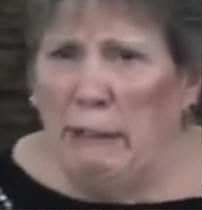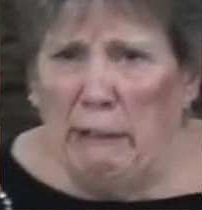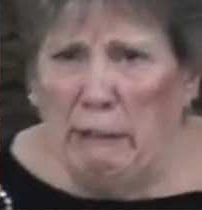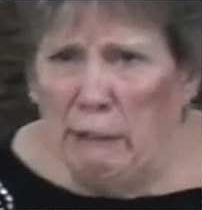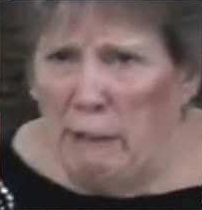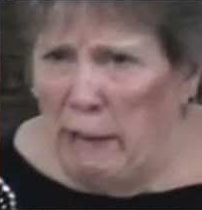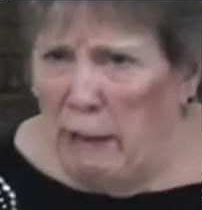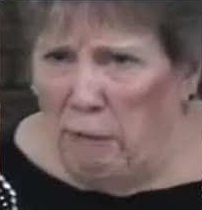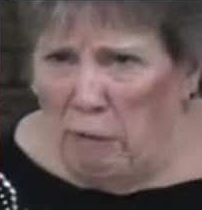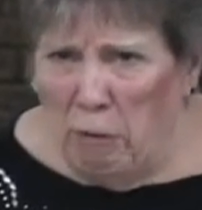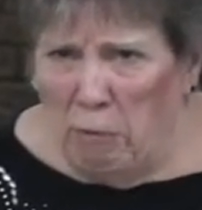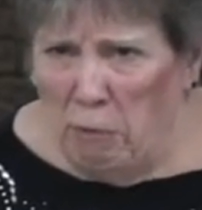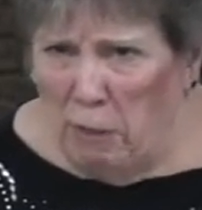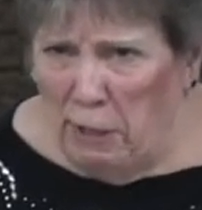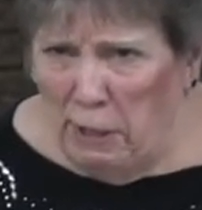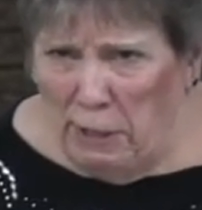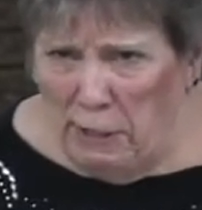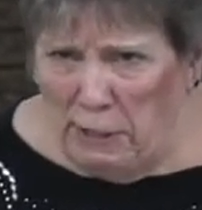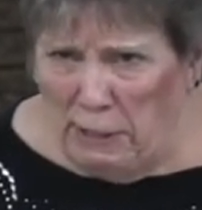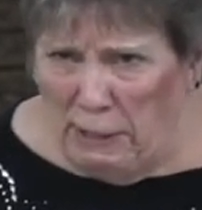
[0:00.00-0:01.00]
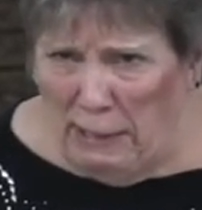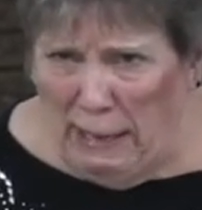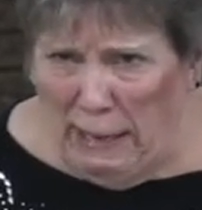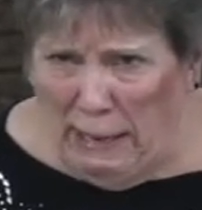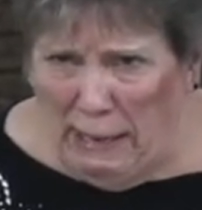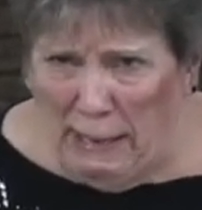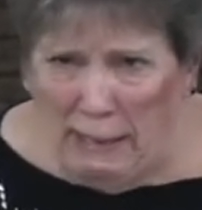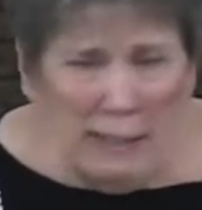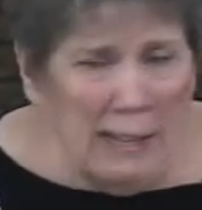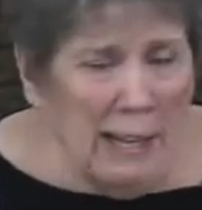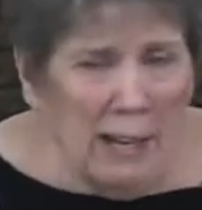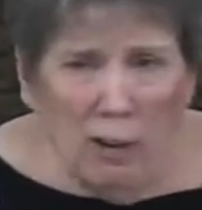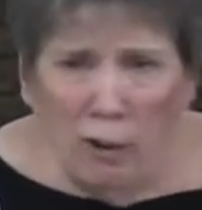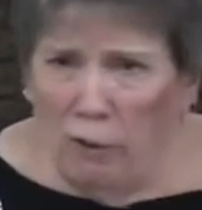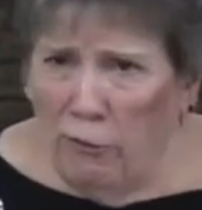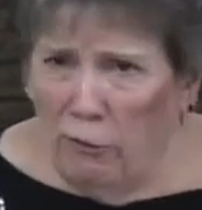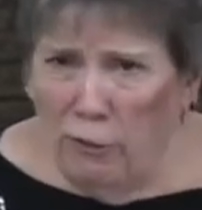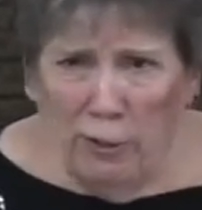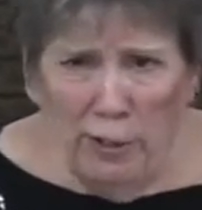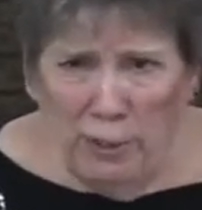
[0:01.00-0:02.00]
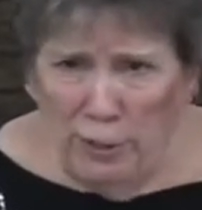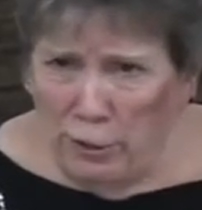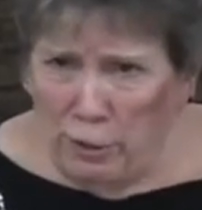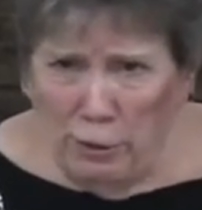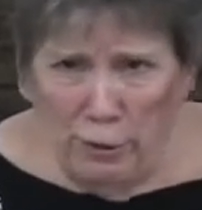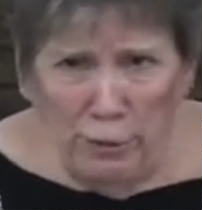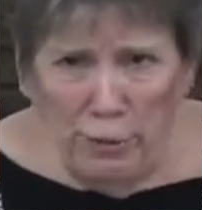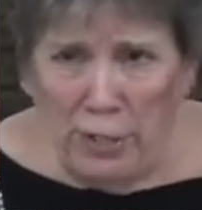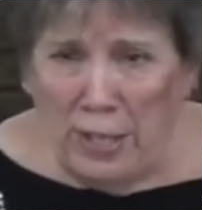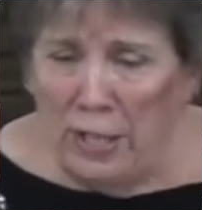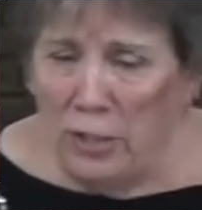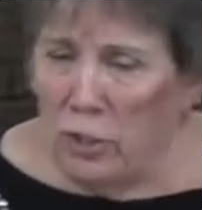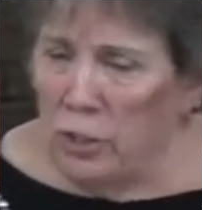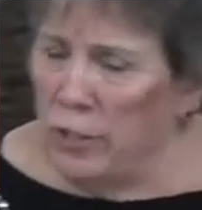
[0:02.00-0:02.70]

I don't have a word today or for a Tuesday.